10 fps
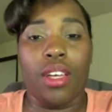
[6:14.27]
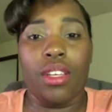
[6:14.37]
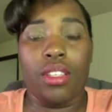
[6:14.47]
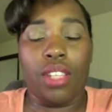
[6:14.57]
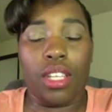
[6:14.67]

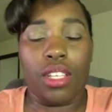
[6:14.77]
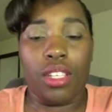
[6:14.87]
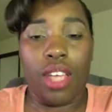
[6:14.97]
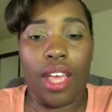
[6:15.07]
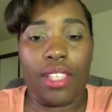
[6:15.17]
like,
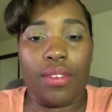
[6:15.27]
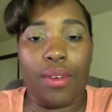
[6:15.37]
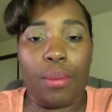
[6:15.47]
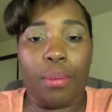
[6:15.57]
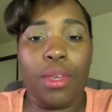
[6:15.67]
as a very
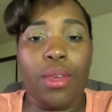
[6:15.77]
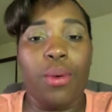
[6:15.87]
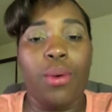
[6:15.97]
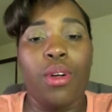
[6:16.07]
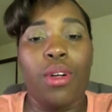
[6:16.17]

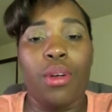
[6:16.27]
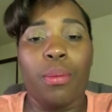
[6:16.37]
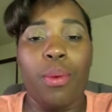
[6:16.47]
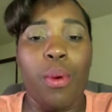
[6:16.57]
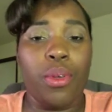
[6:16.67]
pure
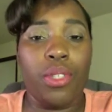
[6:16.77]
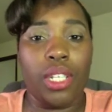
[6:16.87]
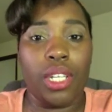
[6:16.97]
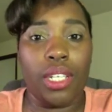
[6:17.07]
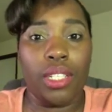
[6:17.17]

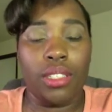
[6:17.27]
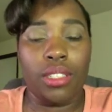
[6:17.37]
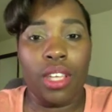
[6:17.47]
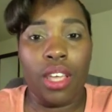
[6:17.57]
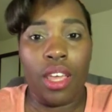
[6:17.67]
porcelain,
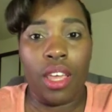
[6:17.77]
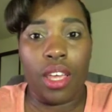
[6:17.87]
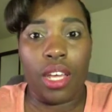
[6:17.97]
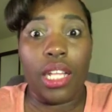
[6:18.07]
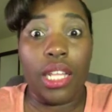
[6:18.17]

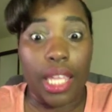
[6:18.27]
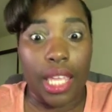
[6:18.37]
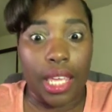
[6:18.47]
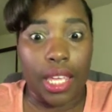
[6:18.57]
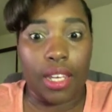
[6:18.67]

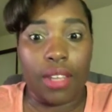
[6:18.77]
clean